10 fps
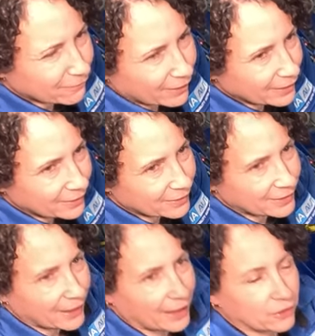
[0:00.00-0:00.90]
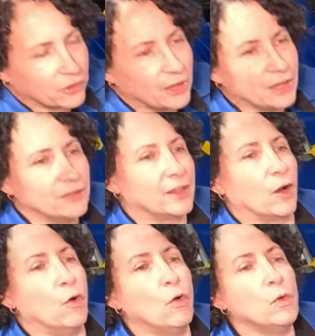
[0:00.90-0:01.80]
right under the dash. It's like
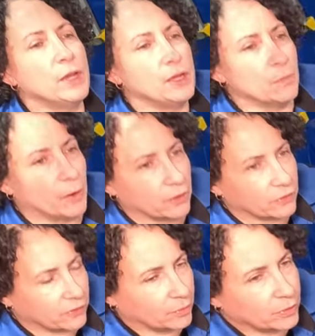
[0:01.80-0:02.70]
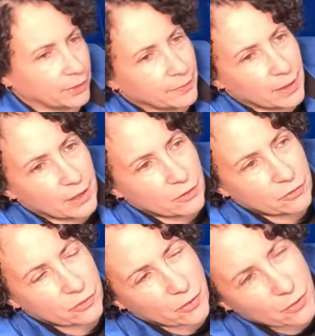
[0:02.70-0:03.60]
a whole heater box assembly.
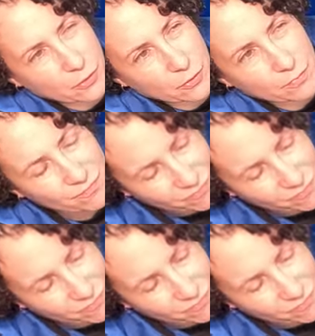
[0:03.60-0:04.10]
So